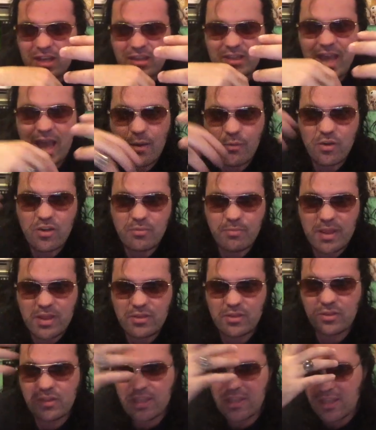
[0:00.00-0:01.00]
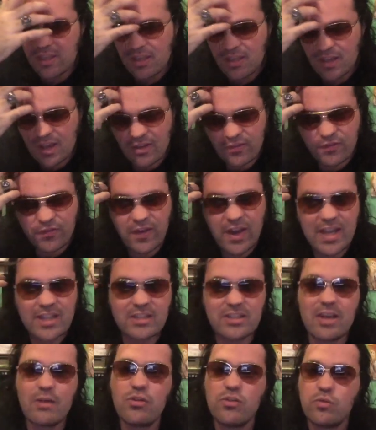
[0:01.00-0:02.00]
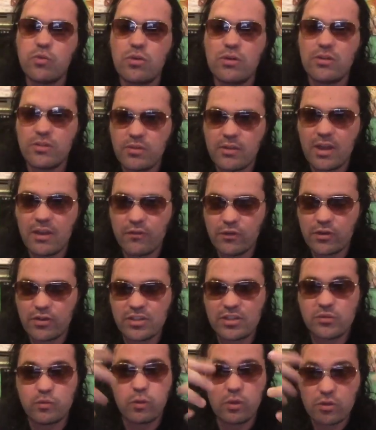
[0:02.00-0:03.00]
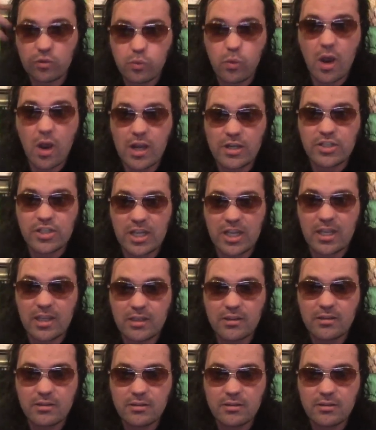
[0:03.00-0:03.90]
That was basically a fight that was worth, a versus worth watching.